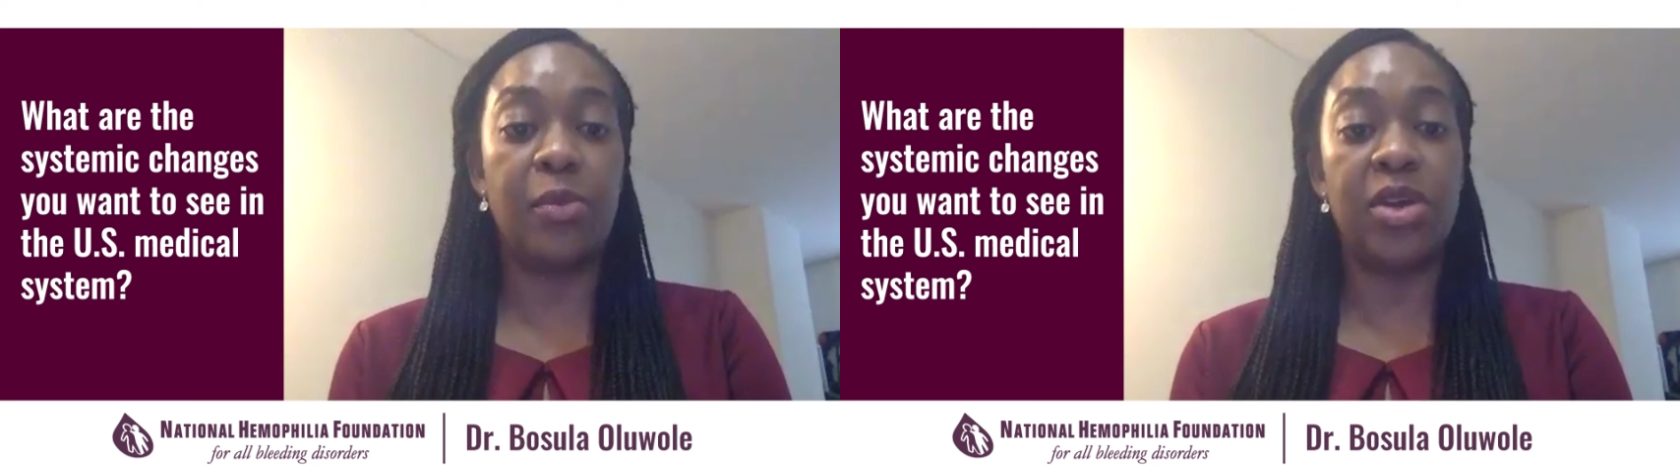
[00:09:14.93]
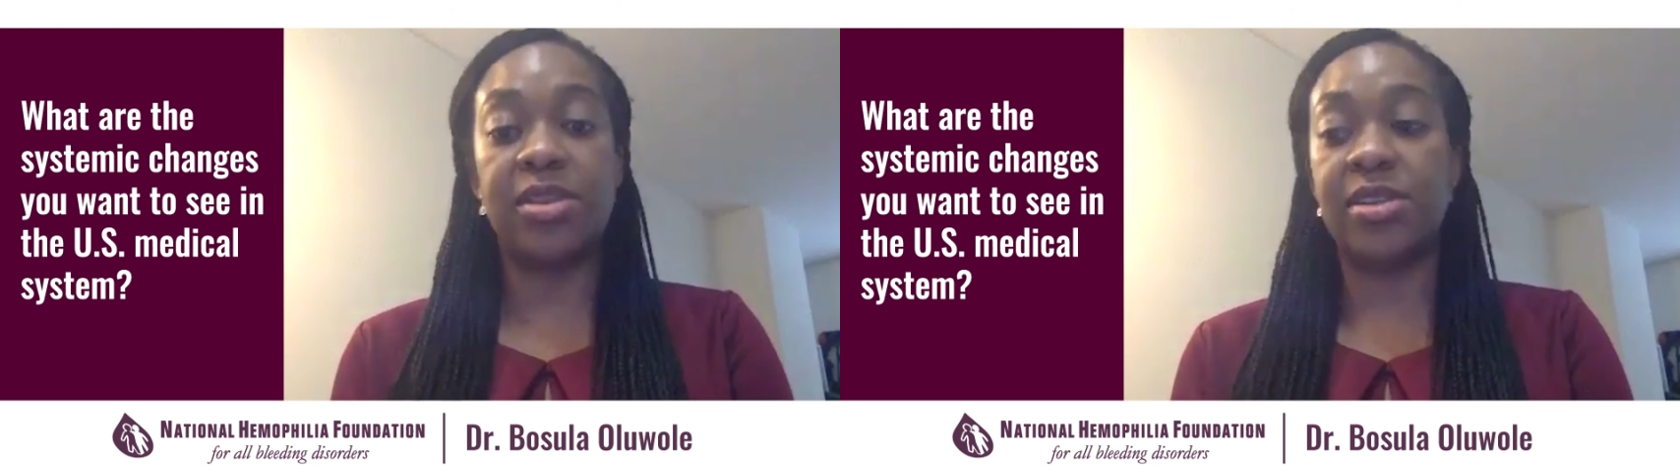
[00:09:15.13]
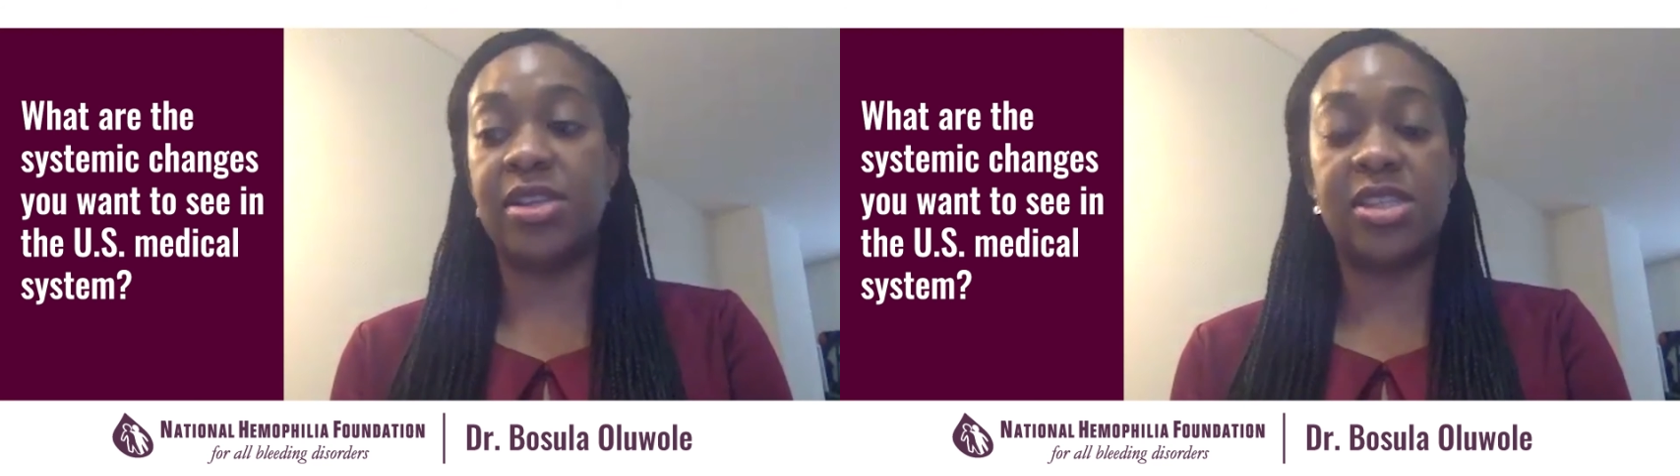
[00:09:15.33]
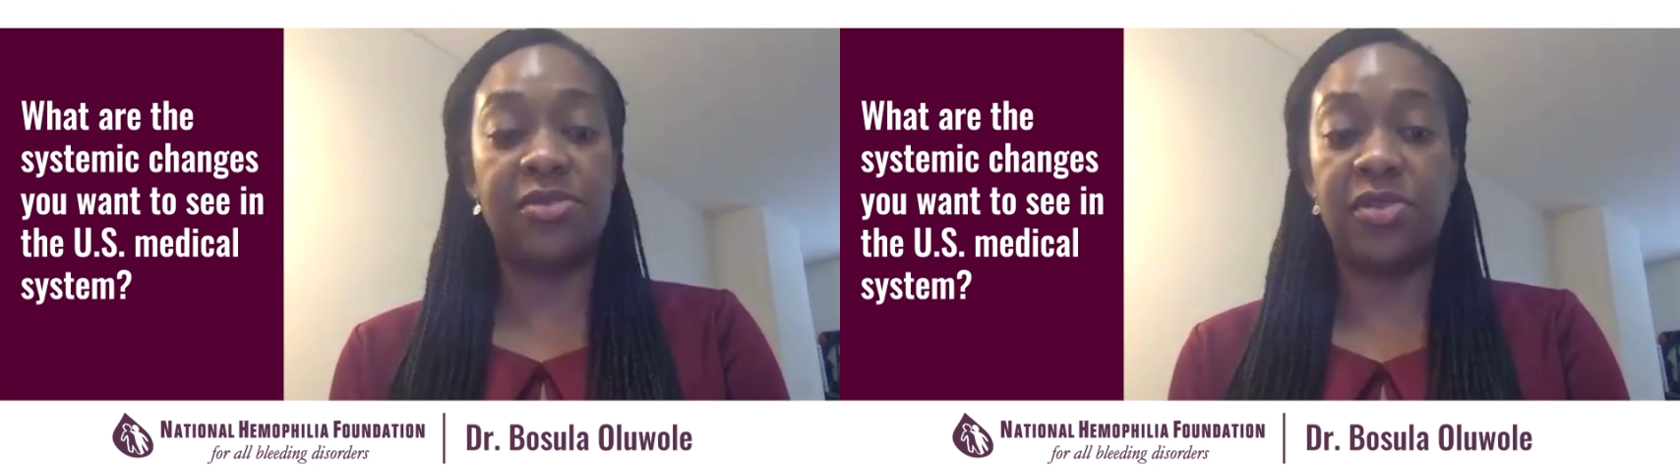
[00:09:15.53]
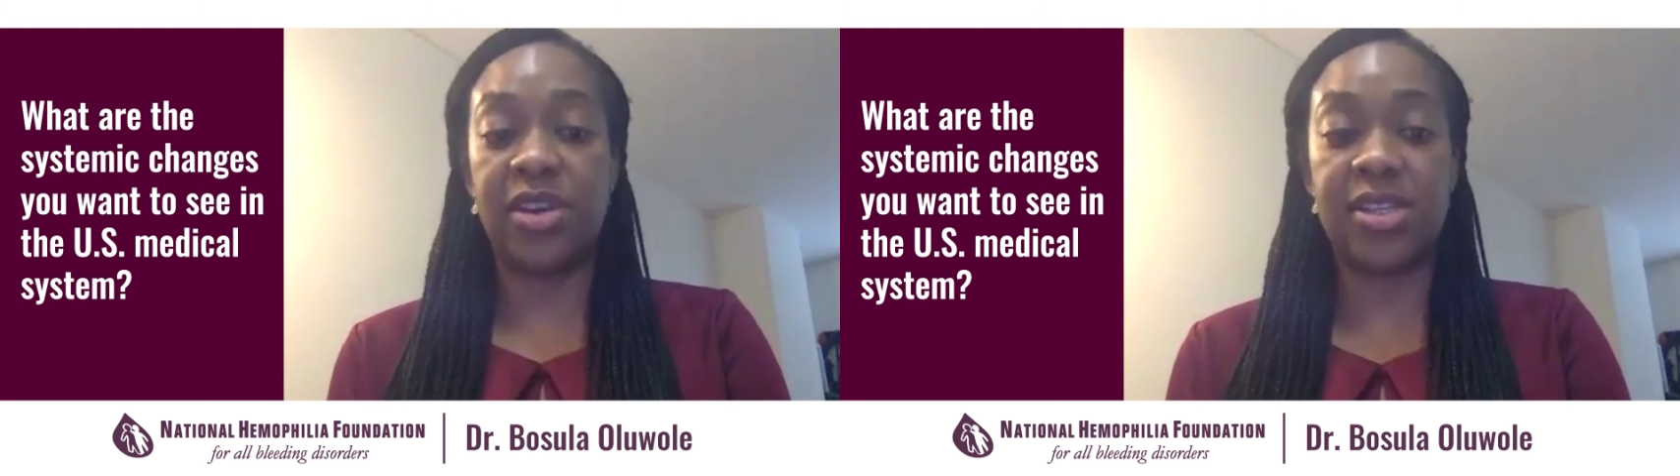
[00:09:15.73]
with the
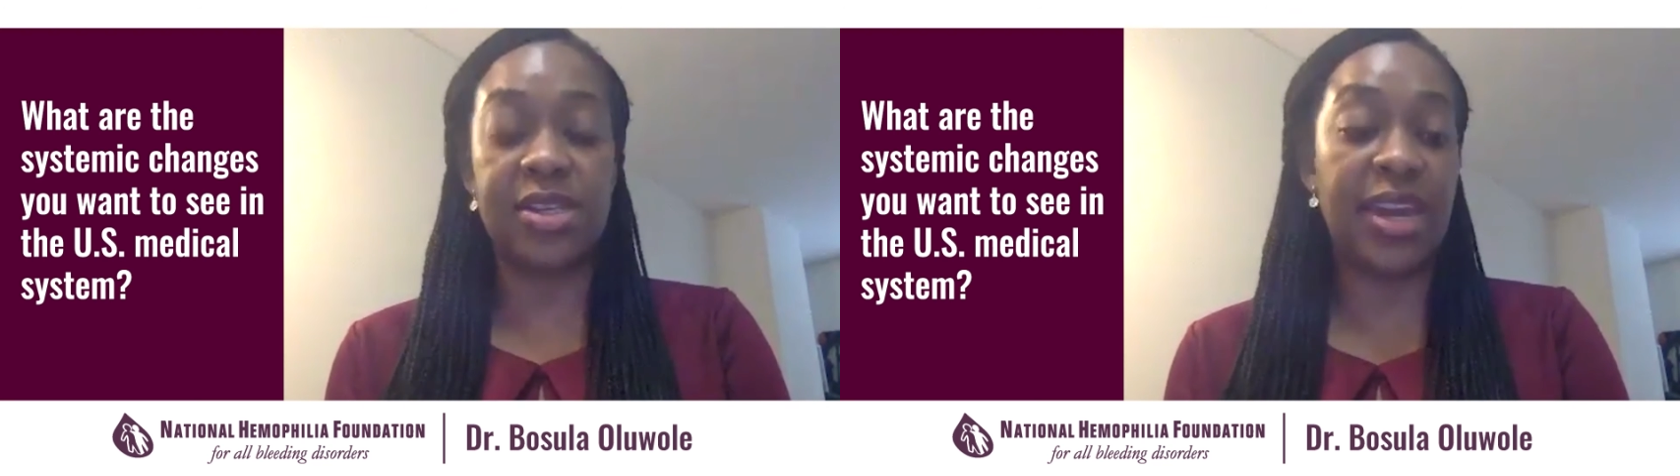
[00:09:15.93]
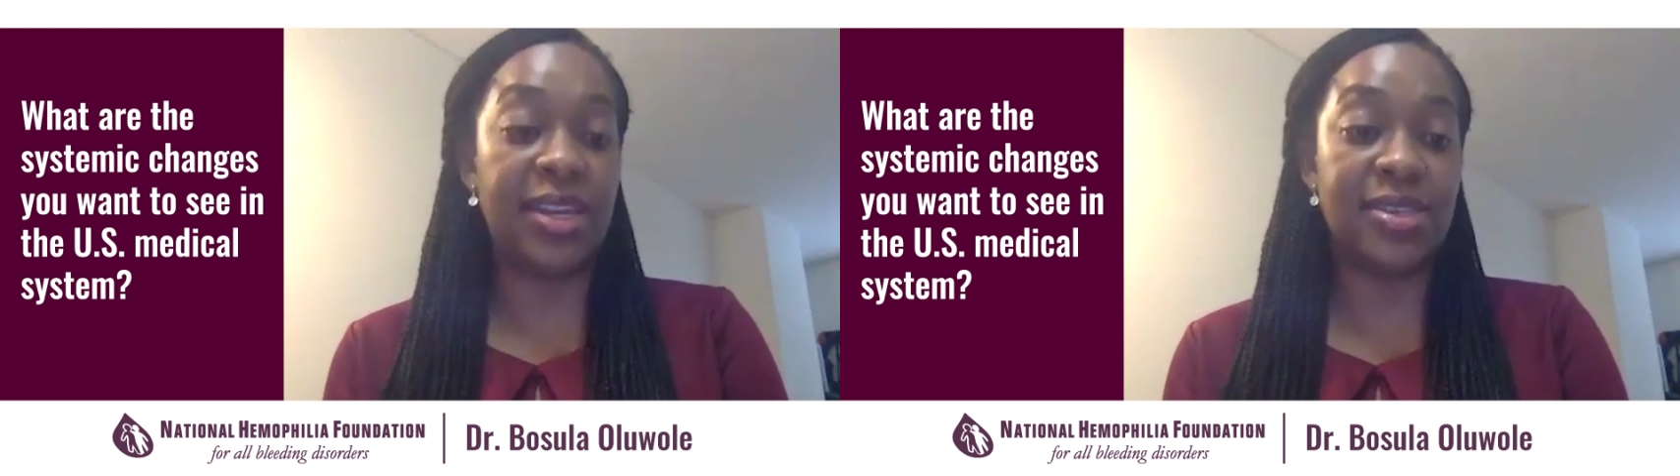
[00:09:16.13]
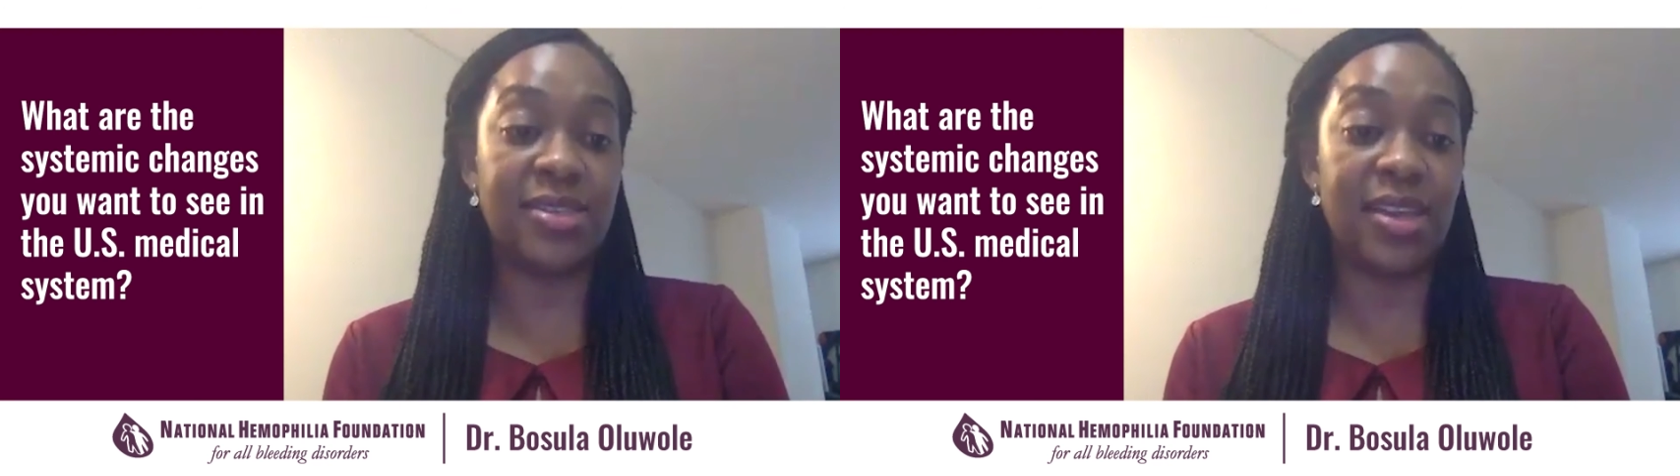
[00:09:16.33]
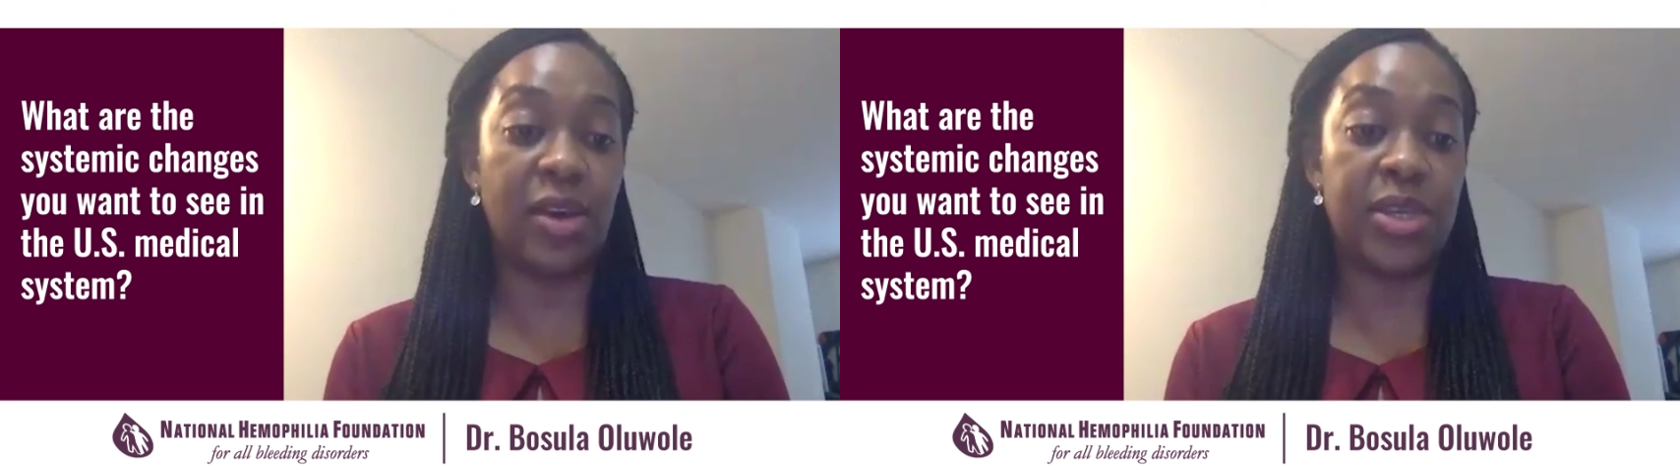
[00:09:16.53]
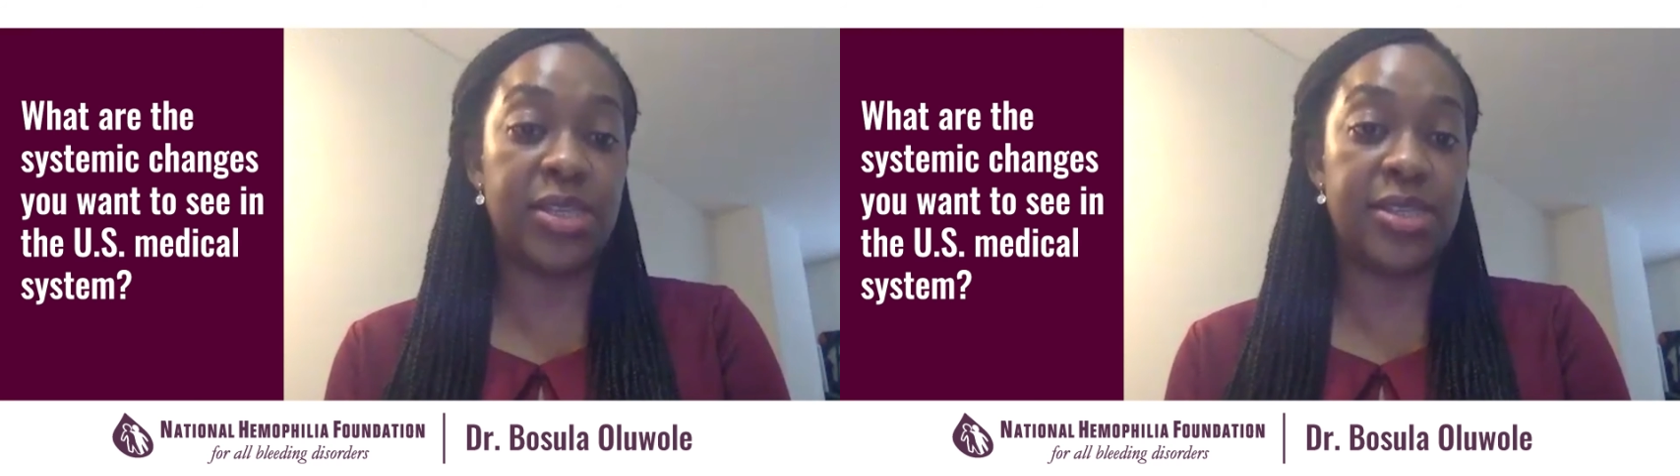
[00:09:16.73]
different cases that
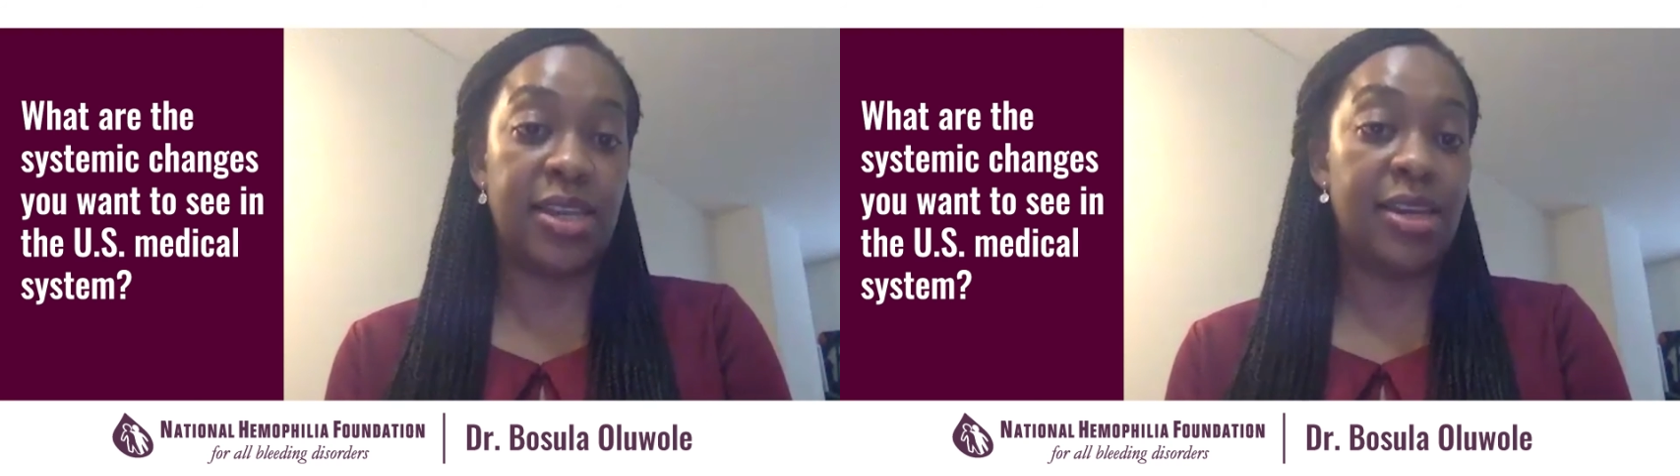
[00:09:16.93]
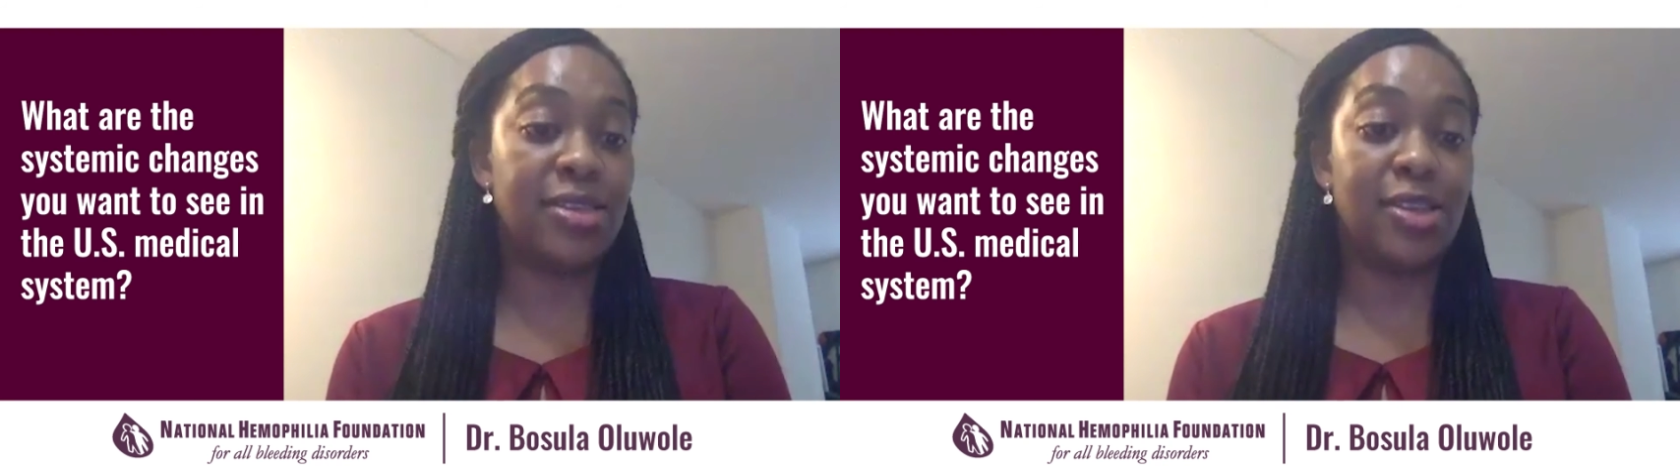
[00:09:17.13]
we see.